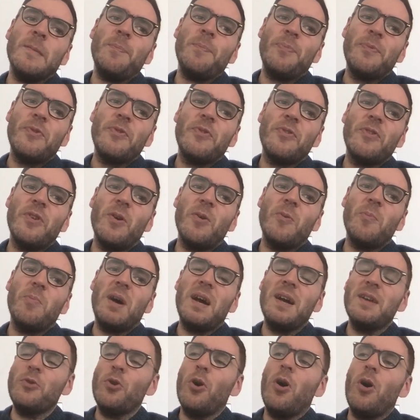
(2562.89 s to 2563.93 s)
Mm-hmm. So
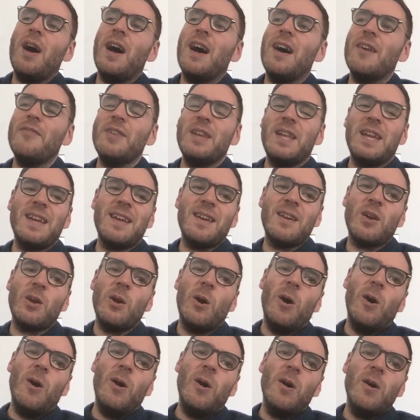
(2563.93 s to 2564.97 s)
by not having it in
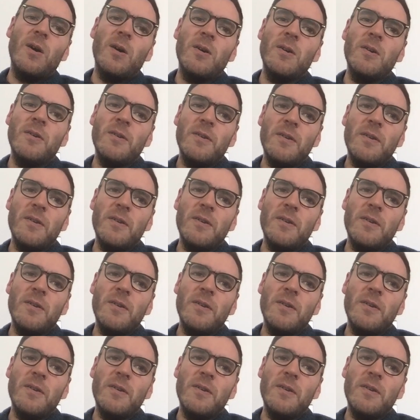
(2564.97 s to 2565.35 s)
core,